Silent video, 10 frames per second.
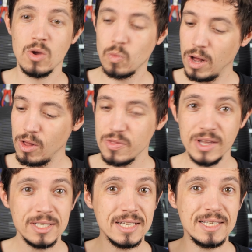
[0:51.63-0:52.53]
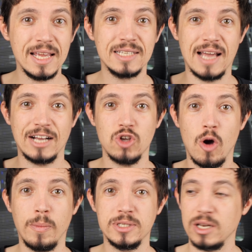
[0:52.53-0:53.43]
Well, this is the exact
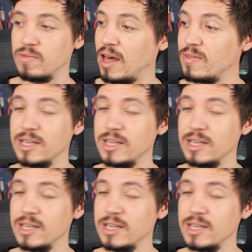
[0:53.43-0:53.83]
opposite of that.